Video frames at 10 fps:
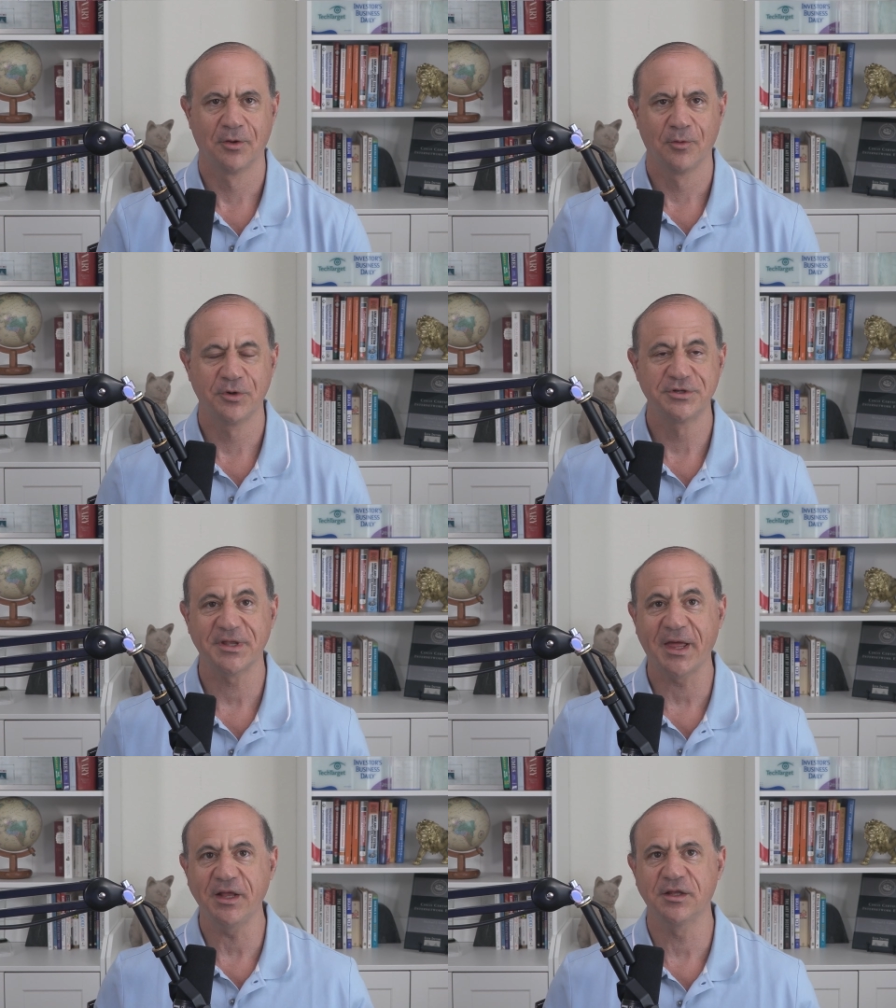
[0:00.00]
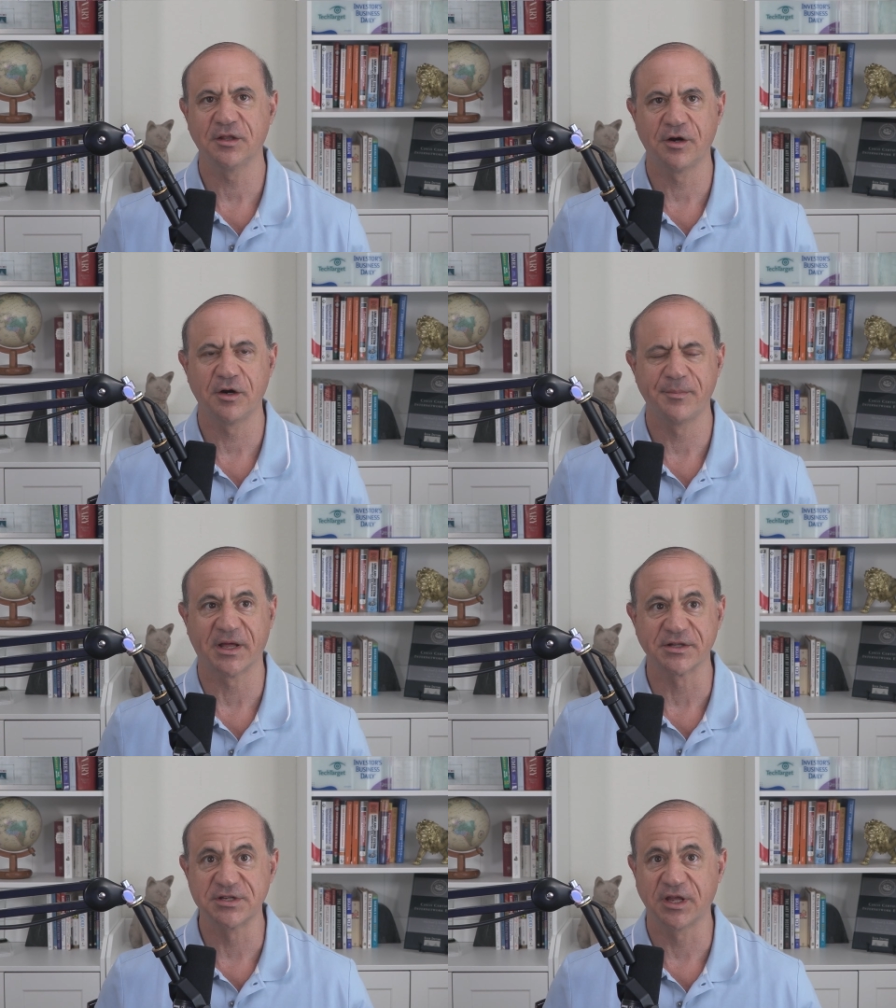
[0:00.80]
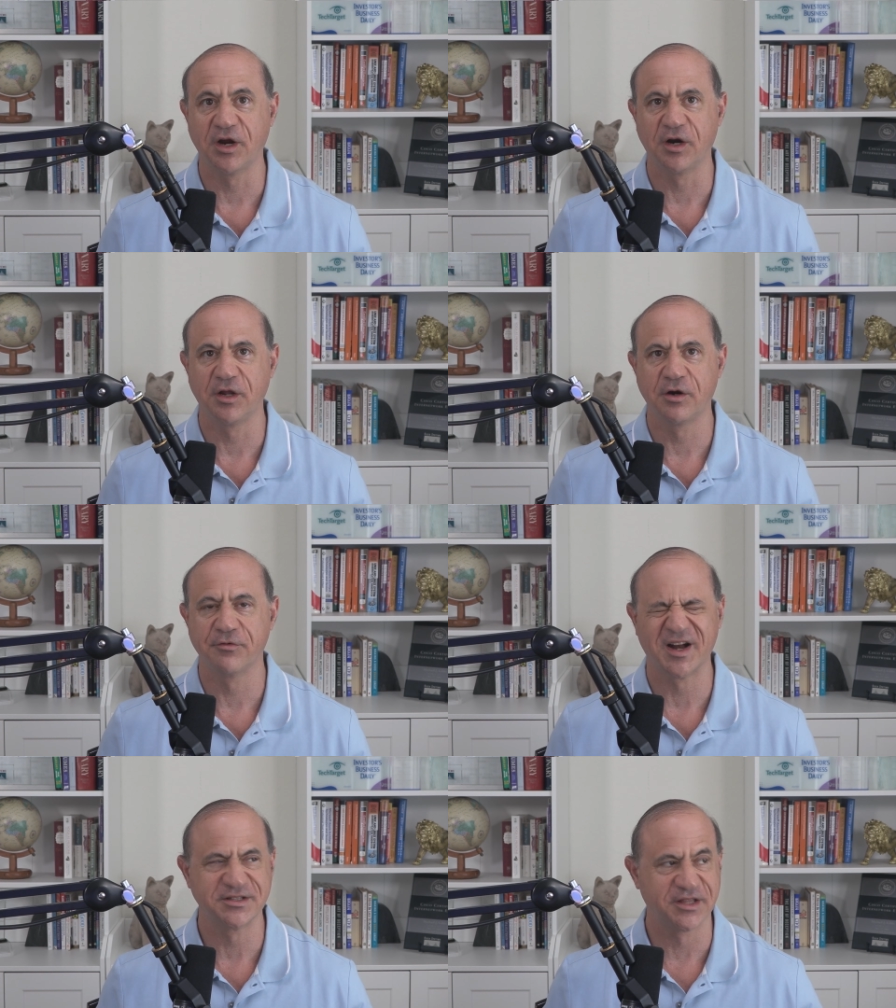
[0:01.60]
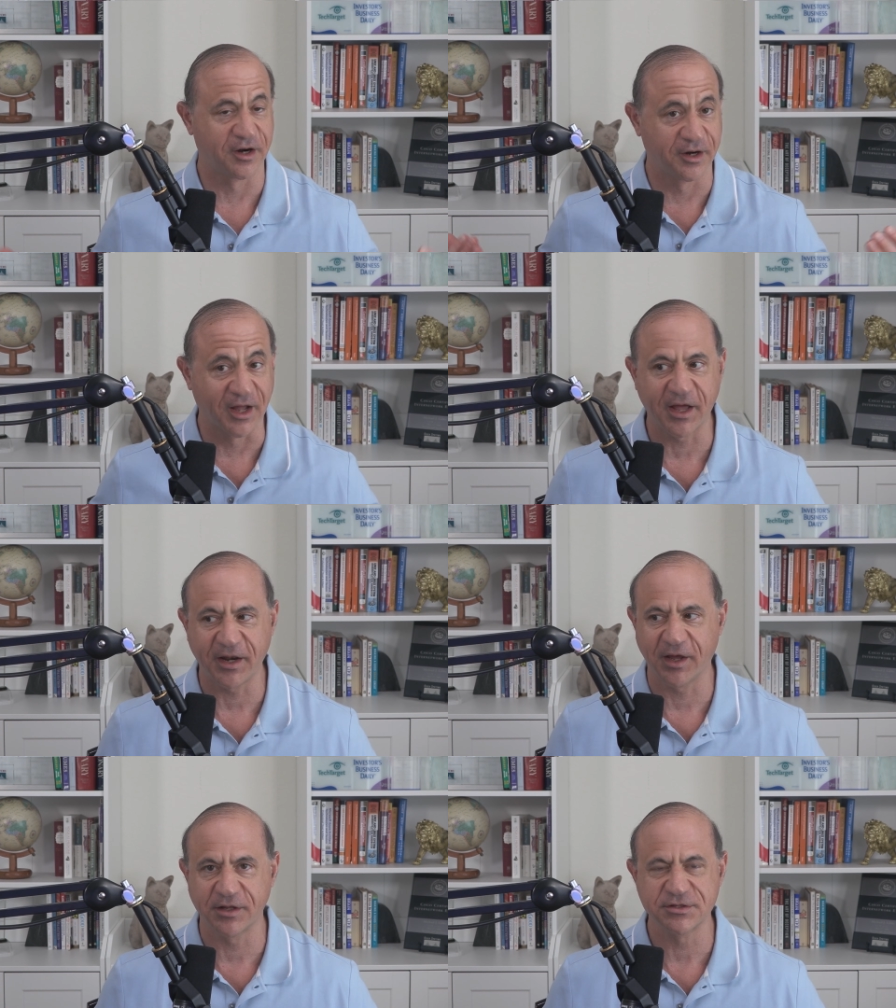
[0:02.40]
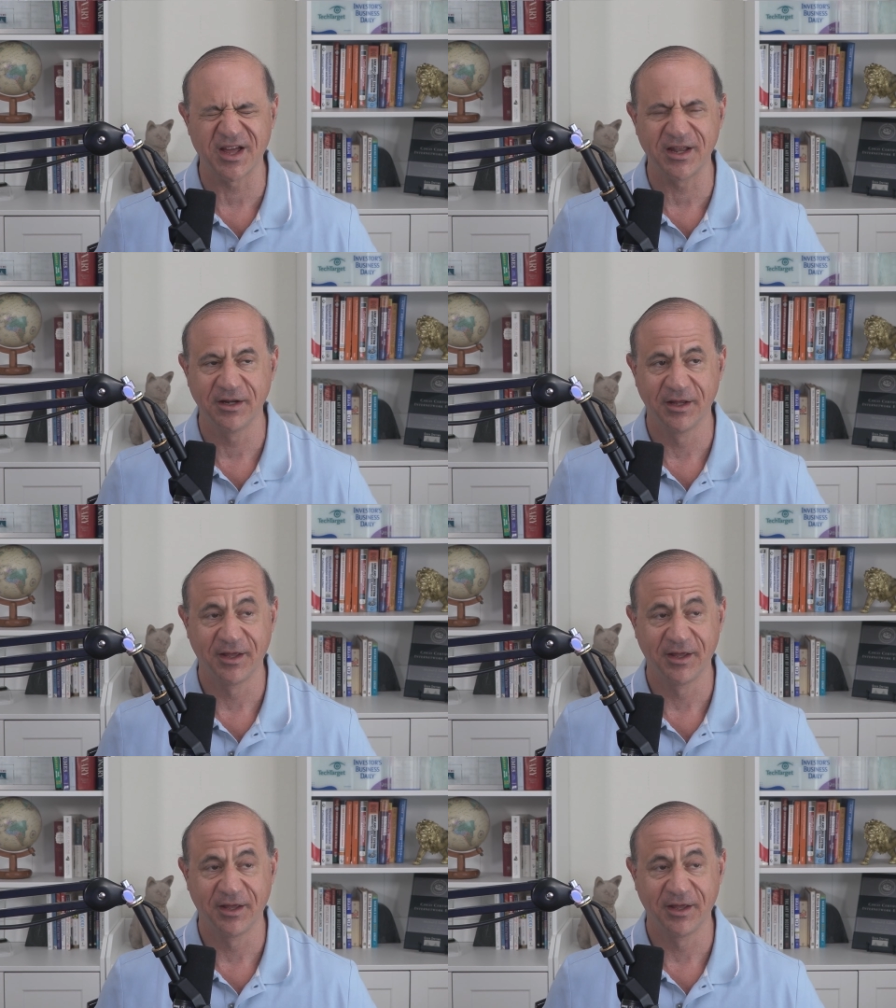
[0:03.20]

Would you like to learn about security careers that are not hands on,